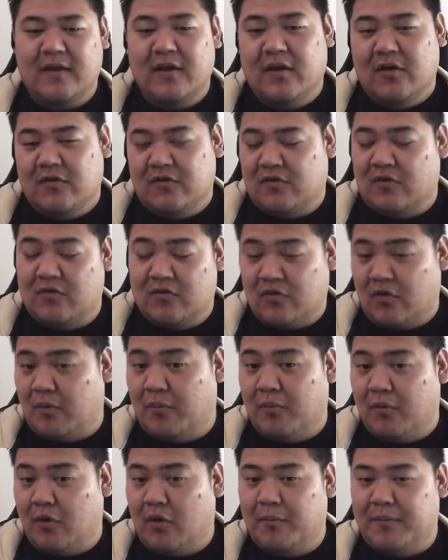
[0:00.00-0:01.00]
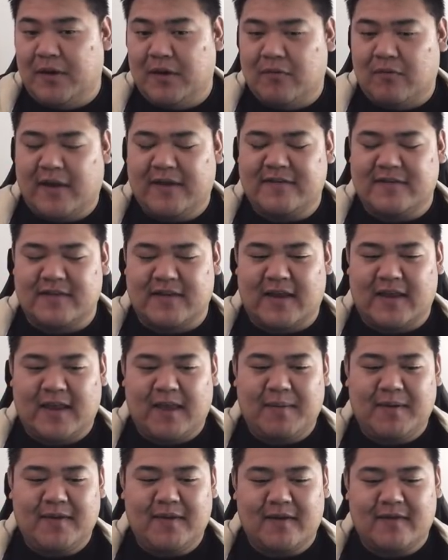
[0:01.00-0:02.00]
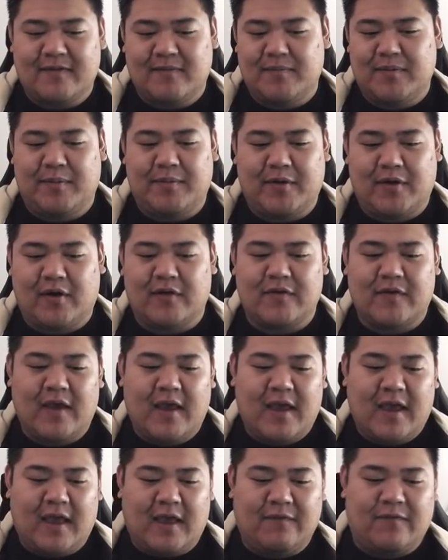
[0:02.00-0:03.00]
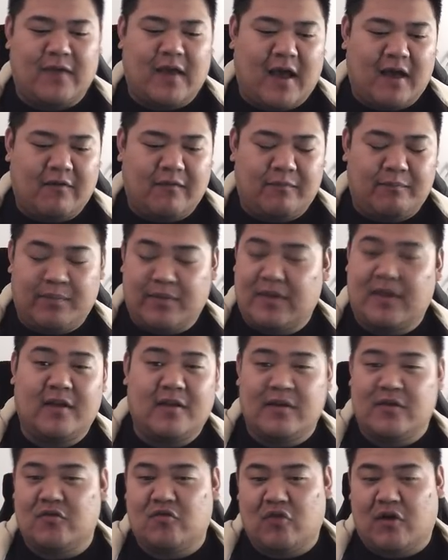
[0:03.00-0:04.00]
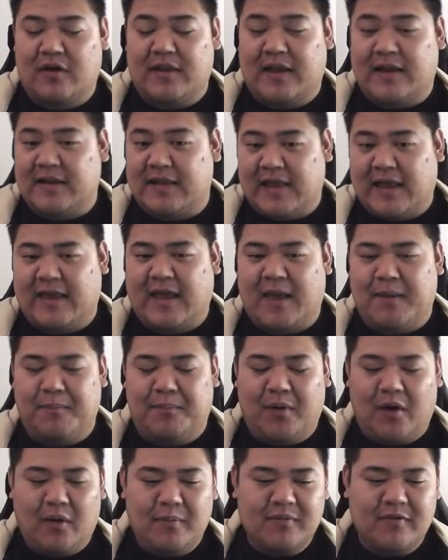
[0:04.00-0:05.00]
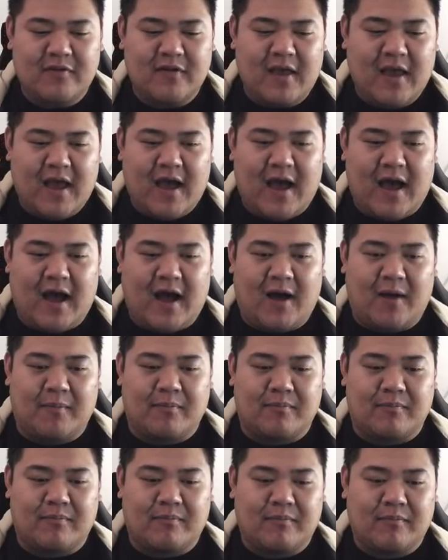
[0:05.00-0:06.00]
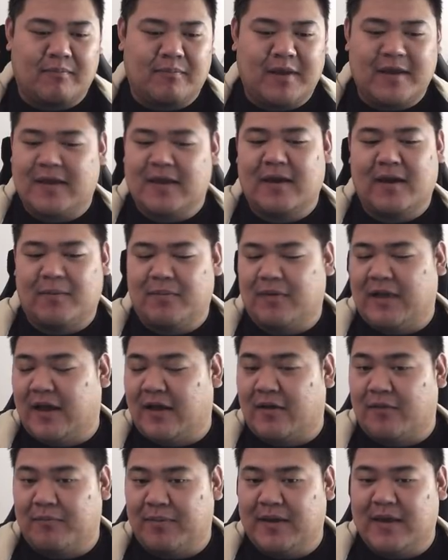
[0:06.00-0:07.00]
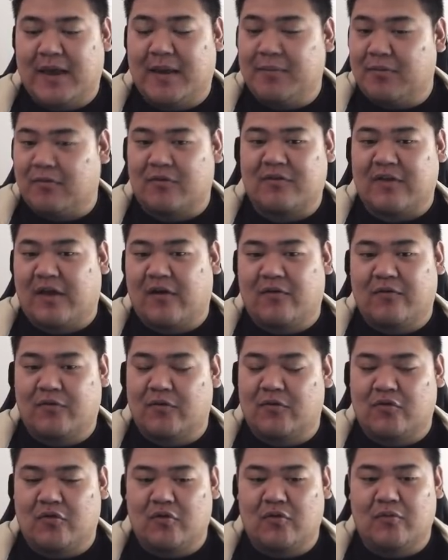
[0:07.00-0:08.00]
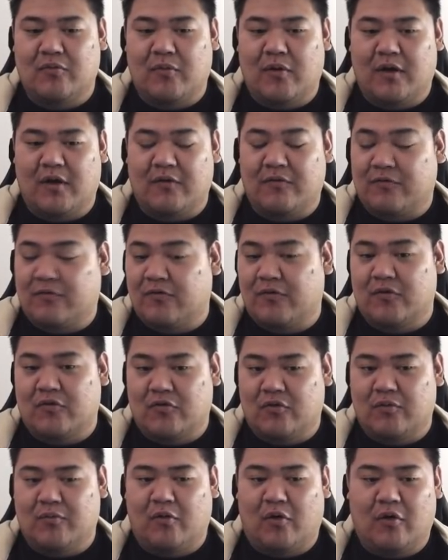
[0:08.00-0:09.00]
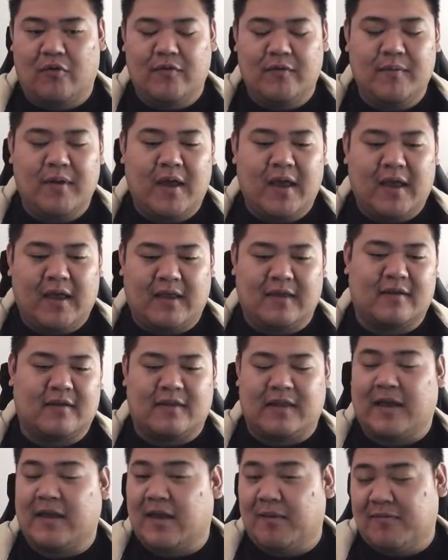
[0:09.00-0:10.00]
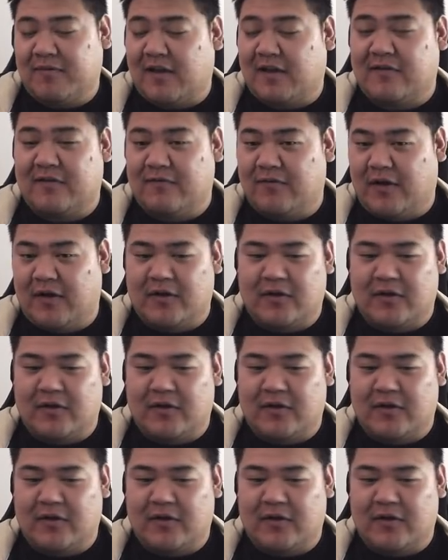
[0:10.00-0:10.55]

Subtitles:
certain sort of more mid-rangey late gamey decks, simply because if you have particularly strong late game bombs, picking up like being able to recycle through two more of them in the late game is actually very